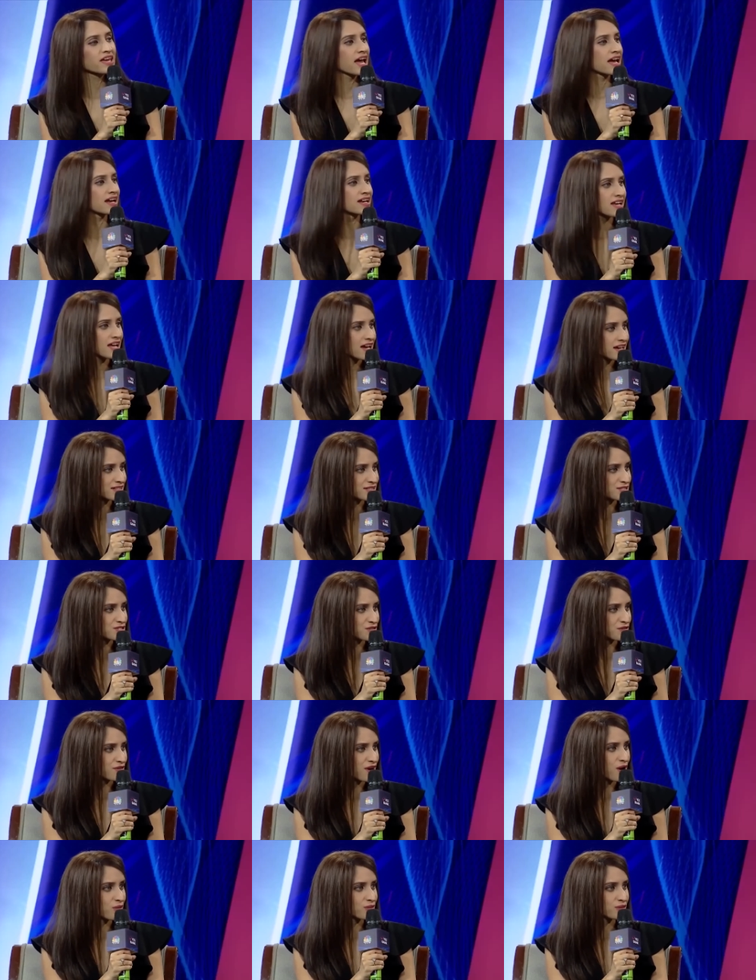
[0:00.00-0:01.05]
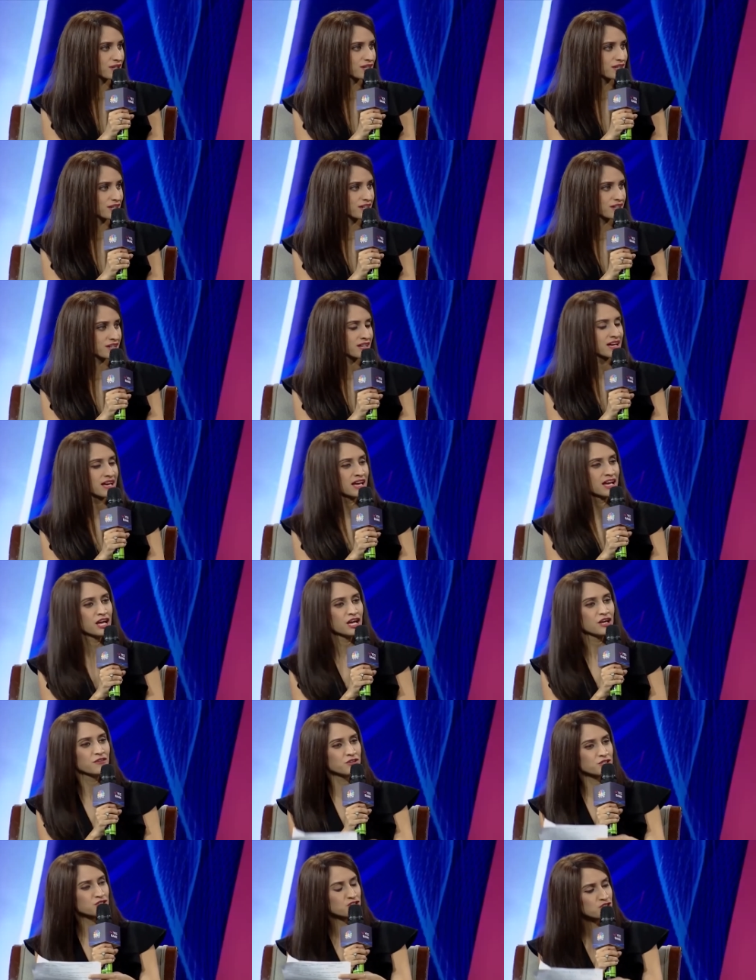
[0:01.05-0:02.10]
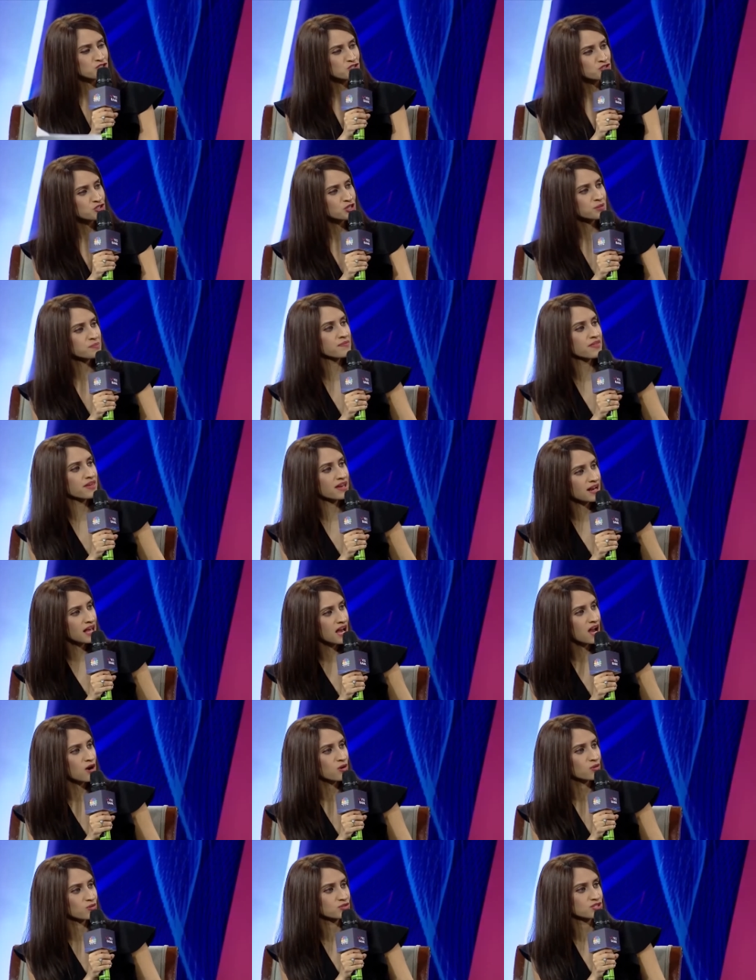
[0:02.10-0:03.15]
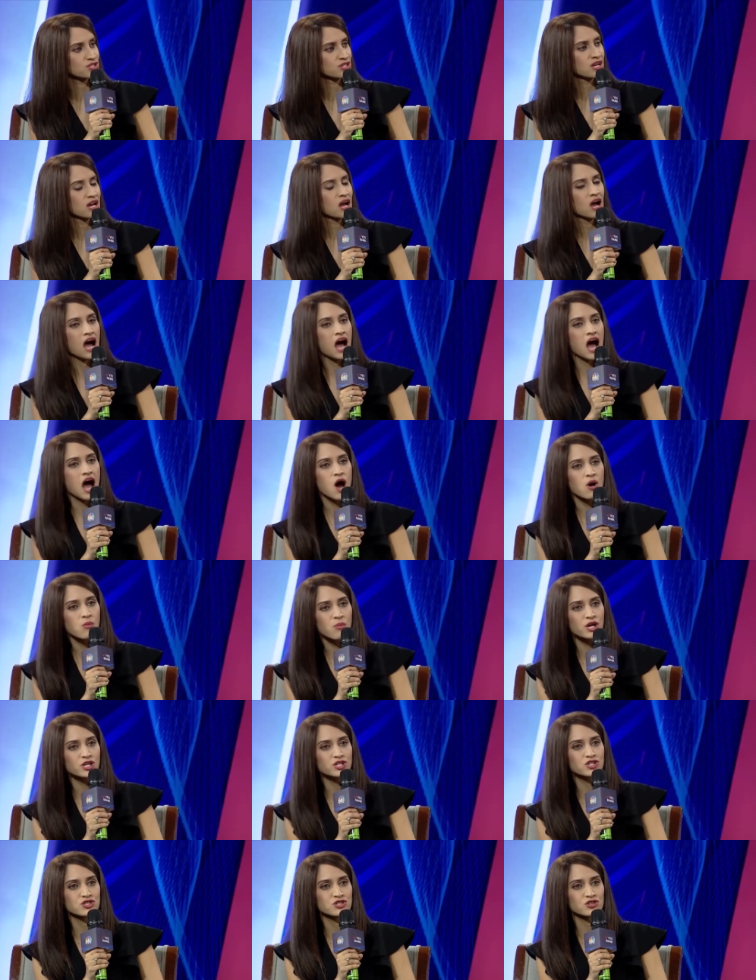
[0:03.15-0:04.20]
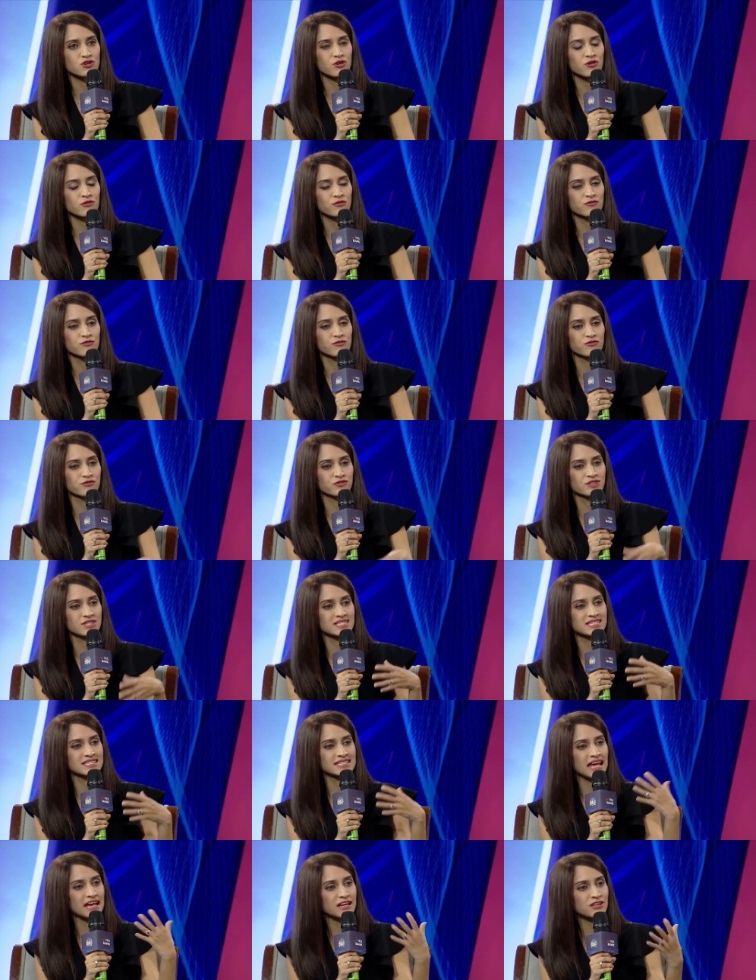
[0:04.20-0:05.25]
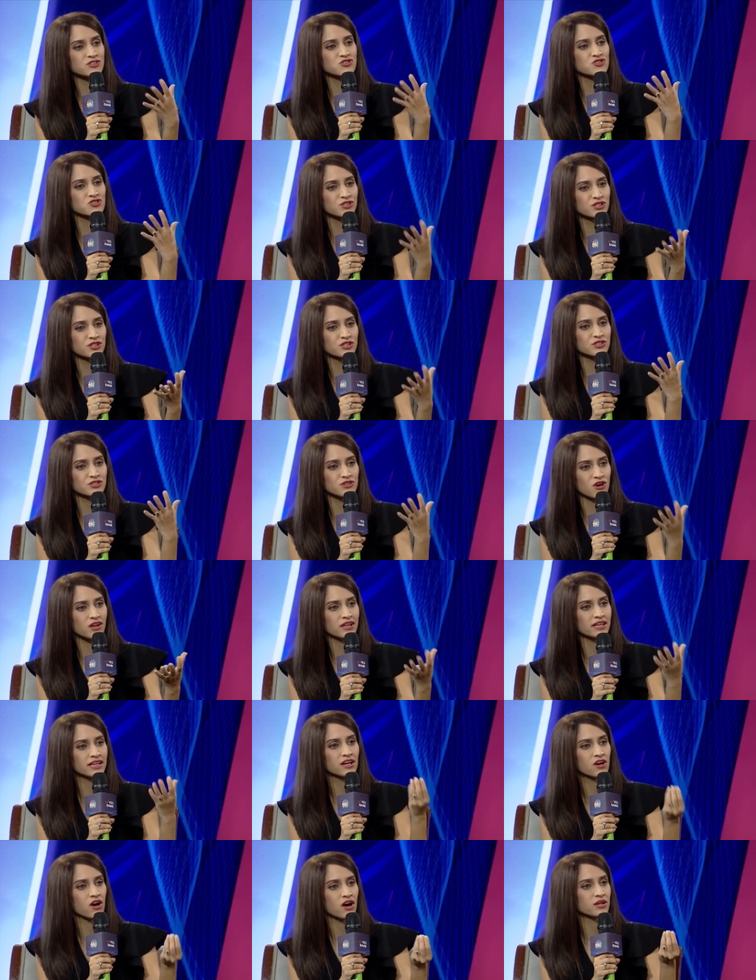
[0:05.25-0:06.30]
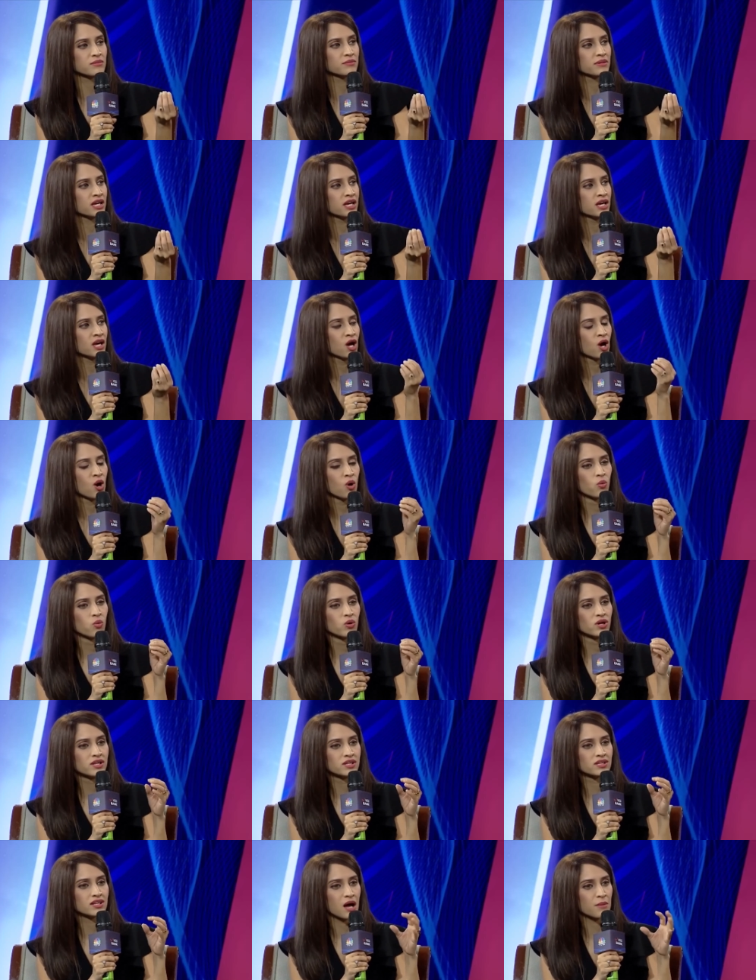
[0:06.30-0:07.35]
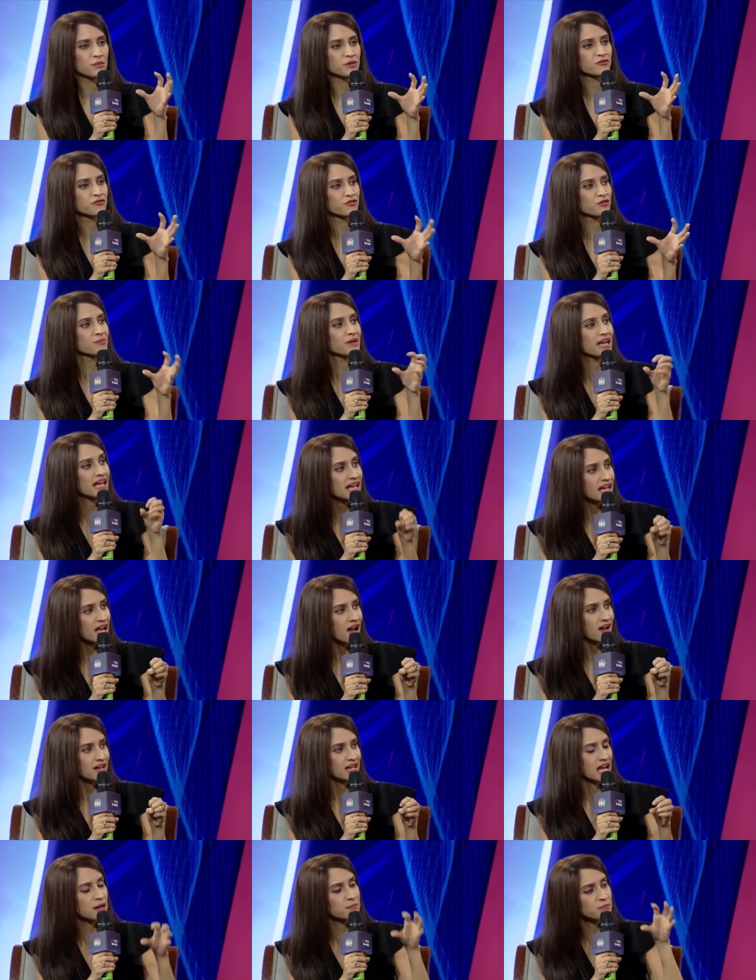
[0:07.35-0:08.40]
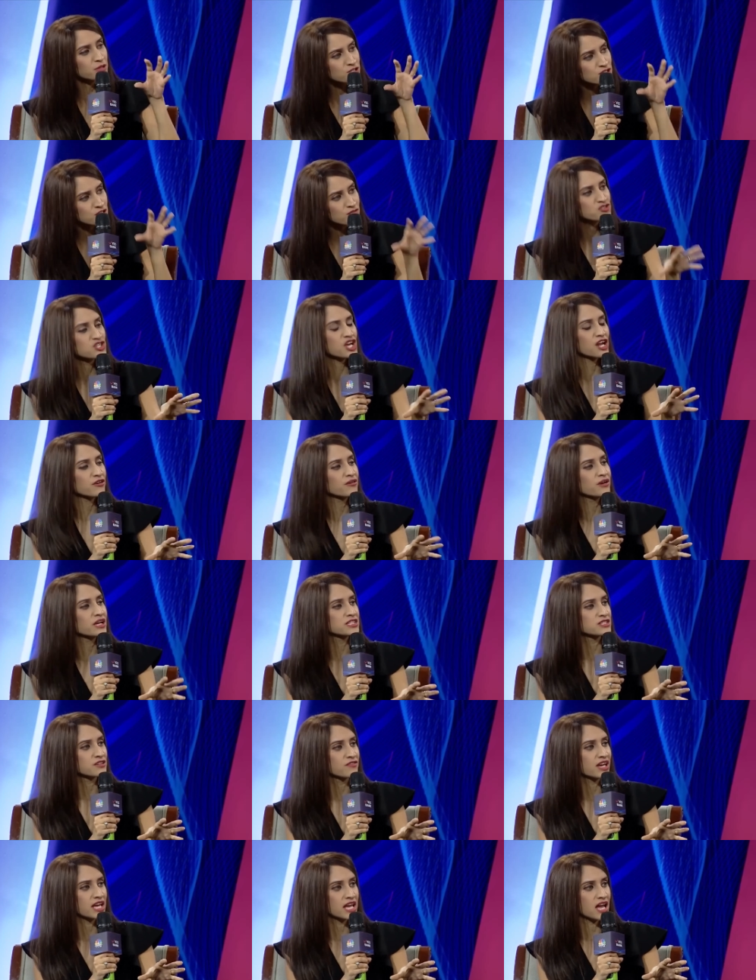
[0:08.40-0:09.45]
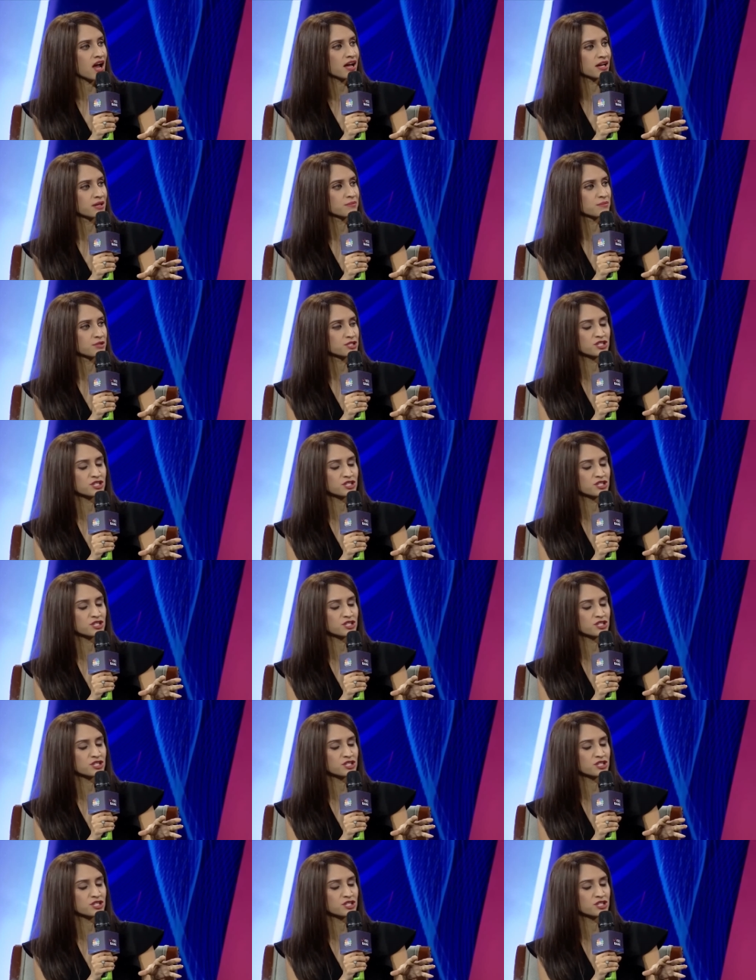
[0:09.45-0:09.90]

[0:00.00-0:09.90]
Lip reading: the headlines surrounding it, if you just strip that out, how much of this $10 trillion economy will come in from AI, and because of generative AI in